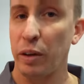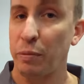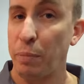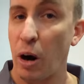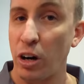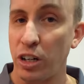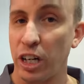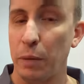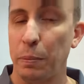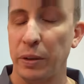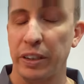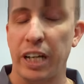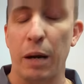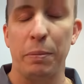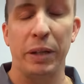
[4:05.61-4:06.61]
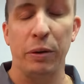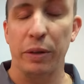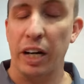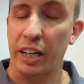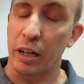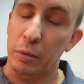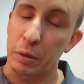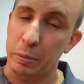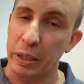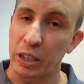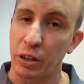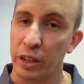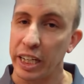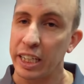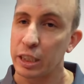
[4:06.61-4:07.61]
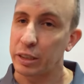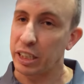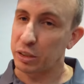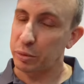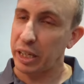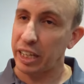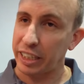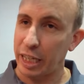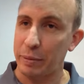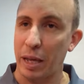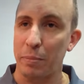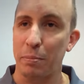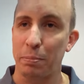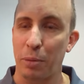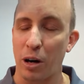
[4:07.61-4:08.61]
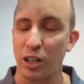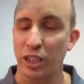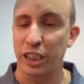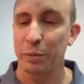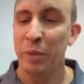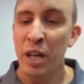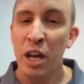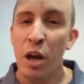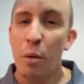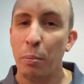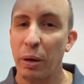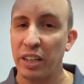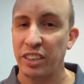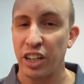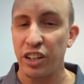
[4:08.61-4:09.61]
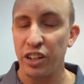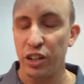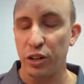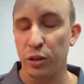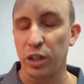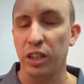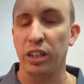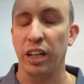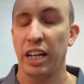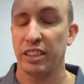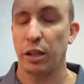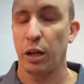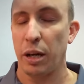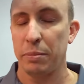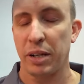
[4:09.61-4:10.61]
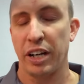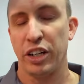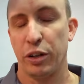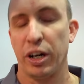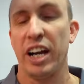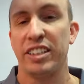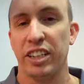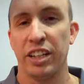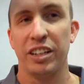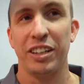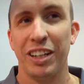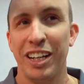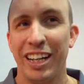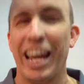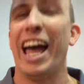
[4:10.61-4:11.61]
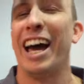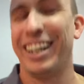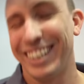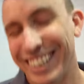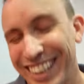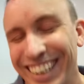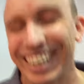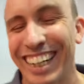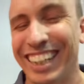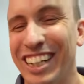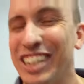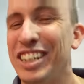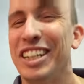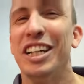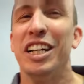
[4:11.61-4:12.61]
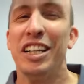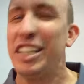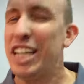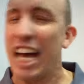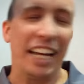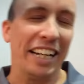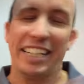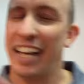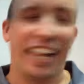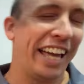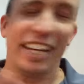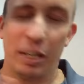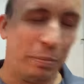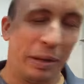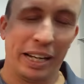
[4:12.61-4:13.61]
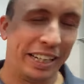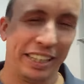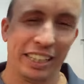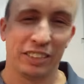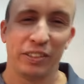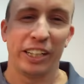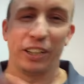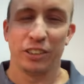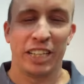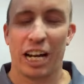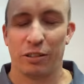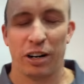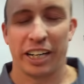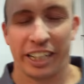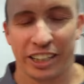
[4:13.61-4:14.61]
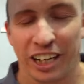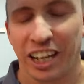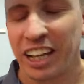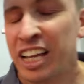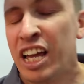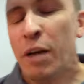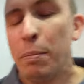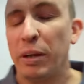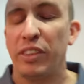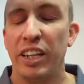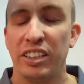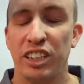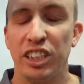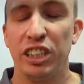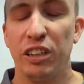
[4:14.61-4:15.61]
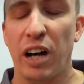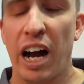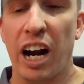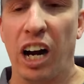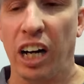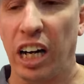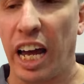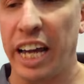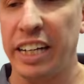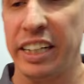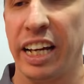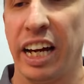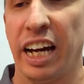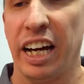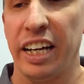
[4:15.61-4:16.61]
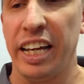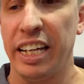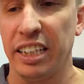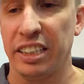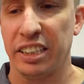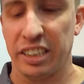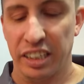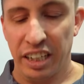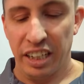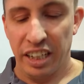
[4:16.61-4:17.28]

We've partnered up with a company. We're not going to speak who it is because we've got to keep that partnership. But it's a newer. You could tell me. Yeah. I'm not going to tell anybody. I'm not going to tell anybody. This video is not running at all. But this new IR light is